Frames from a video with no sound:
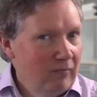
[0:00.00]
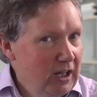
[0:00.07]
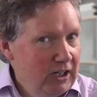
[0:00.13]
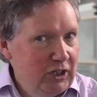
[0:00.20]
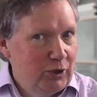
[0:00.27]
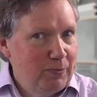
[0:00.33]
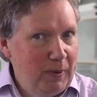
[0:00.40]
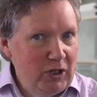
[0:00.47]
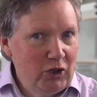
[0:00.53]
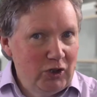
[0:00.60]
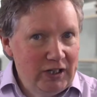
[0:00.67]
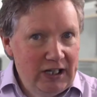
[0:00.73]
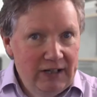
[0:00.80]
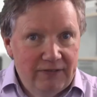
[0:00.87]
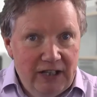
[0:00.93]

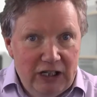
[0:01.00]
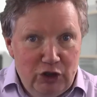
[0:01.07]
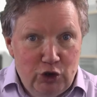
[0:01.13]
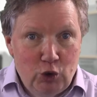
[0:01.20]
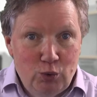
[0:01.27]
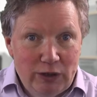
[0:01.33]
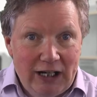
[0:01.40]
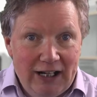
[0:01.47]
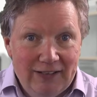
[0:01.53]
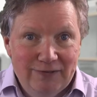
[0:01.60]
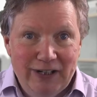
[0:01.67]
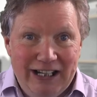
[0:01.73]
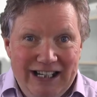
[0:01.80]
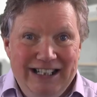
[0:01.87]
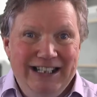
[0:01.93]
especially if they don't have
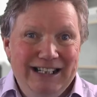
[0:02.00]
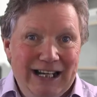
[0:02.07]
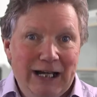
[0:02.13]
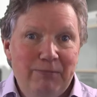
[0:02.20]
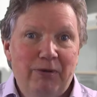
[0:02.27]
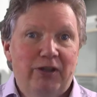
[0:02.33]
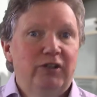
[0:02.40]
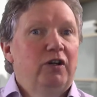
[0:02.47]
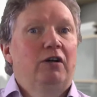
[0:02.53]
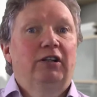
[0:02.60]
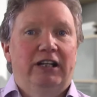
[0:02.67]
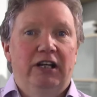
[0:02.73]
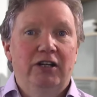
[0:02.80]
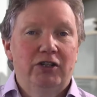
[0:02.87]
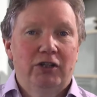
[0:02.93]
in-depth
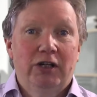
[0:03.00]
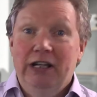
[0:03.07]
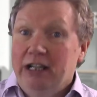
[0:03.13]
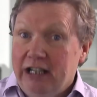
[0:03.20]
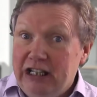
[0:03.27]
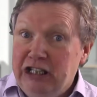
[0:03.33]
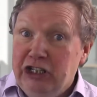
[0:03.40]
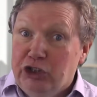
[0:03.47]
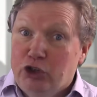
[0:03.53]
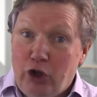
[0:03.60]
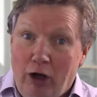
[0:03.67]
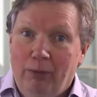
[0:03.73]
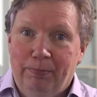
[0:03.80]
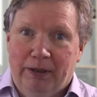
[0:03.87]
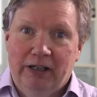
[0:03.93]
knowledge in the
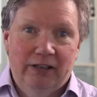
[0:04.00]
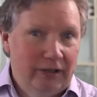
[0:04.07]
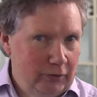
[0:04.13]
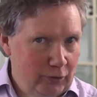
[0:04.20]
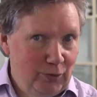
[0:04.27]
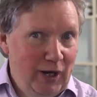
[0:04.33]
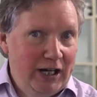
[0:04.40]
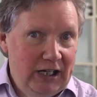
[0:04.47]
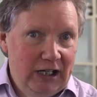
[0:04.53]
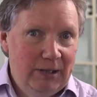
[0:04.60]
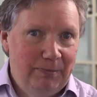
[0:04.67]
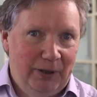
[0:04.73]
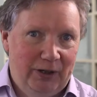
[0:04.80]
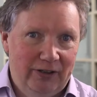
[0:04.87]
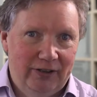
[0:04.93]
topic they're writing
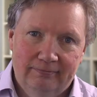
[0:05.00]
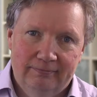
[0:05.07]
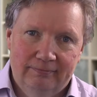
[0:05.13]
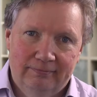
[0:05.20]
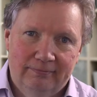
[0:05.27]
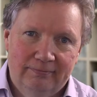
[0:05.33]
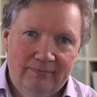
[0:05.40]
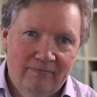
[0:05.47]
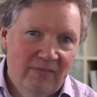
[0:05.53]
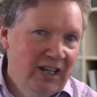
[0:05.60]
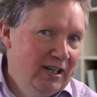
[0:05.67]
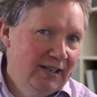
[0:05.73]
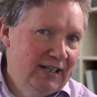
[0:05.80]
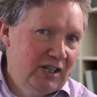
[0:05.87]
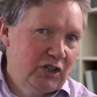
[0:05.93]
about.
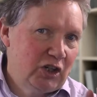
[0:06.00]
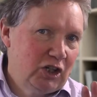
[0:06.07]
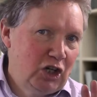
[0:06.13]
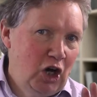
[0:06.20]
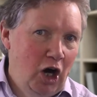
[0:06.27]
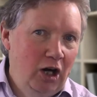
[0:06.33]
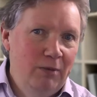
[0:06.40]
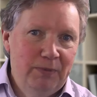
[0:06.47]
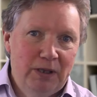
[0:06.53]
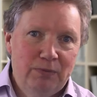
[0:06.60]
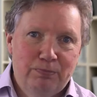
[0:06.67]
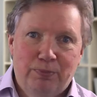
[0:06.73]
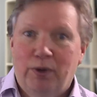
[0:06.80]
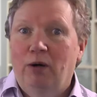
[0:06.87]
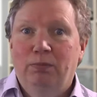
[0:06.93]
And that's a common
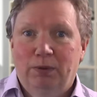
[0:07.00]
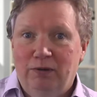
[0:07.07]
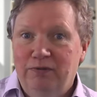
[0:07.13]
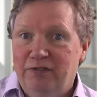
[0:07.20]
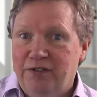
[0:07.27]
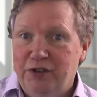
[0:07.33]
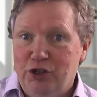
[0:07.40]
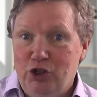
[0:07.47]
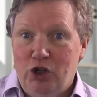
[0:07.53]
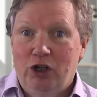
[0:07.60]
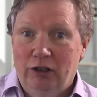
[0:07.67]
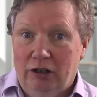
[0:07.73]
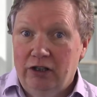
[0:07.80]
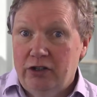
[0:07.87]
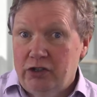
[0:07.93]
problem for
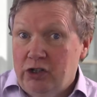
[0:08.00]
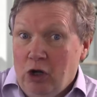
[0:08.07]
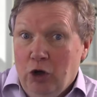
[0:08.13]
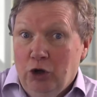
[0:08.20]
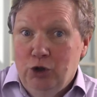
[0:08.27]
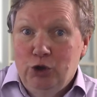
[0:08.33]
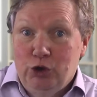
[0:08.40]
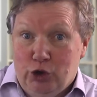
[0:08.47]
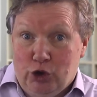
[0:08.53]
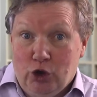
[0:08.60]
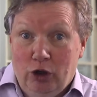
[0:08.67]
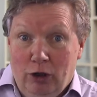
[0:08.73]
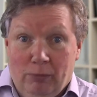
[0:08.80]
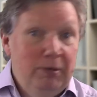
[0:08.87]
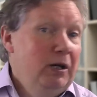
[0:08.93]
journalists whose
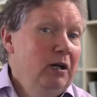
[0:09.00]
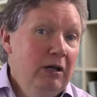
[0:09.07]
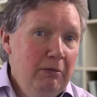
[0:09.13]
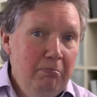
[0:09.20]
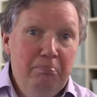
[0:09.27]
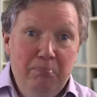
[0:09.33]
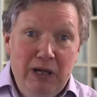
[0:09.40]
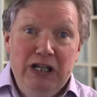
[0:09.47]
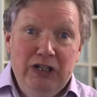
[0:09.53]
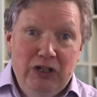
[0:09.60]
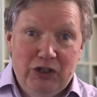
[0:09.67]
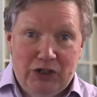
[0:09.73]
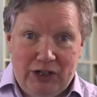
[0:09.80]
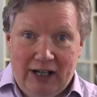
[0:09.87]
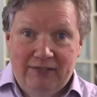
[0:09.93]
job
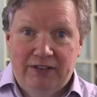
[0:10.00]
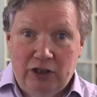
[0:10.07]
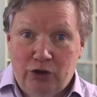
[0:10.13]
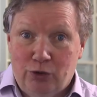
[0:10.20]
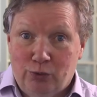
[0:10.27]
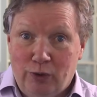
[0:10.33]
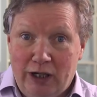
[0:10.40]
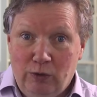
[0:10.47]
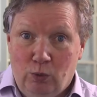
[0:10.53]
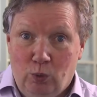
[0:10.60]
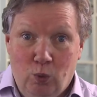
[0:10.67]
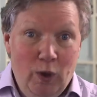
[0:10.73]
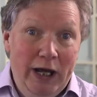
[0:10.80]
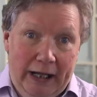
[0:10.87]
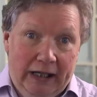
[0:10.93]
means having to write
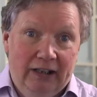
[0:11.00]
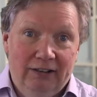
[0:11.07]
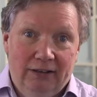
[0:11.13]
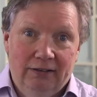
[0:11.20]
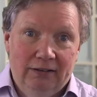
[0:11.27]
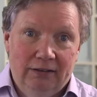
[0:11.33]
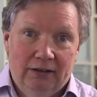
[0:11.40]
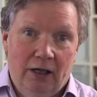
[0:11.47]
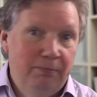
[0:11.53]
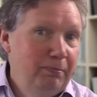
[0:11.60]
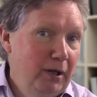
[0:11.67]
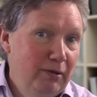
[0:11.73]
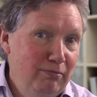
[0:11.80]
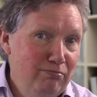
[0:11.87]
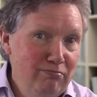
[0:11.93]
well
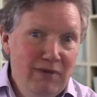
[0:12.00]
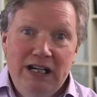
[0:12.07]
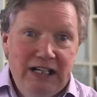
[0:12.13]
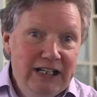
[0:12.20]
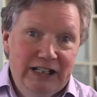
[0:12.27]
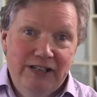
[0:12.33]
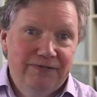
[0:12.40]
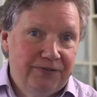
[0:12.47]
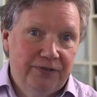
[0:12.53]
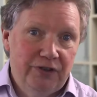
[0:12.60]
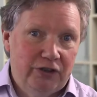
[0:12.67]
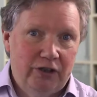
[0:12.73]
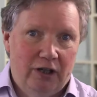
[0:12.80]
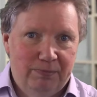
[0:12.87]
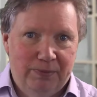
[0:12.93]
about many
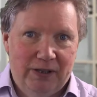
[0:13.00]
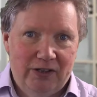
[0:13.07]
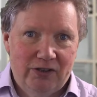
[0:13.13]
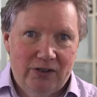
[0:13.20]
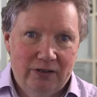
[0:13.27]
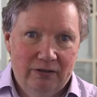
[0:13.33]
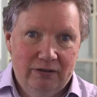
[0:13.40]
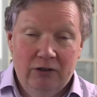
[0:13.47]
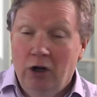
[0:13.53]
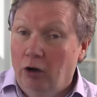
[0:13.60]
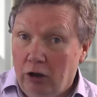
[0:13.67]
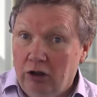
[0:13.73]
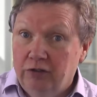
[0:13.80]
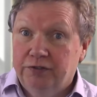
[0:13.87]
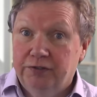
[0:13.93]
different topics,
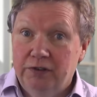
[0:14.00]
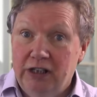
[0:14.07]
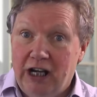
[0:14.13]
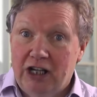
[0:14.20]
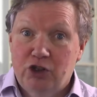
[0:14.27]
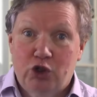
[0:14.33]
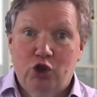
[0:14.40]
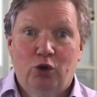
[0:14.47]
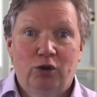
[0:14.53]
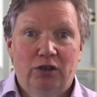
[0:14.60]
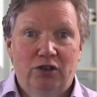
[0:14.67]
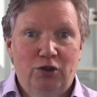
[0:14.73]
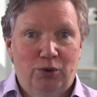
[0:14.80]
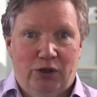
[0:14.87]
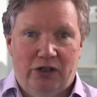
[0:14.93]
often at
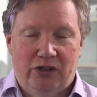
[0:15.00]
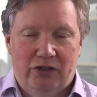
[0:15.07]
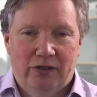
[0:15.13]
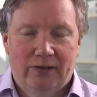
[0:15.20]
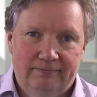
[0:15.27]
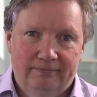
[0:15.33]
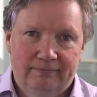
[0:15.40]
short notice.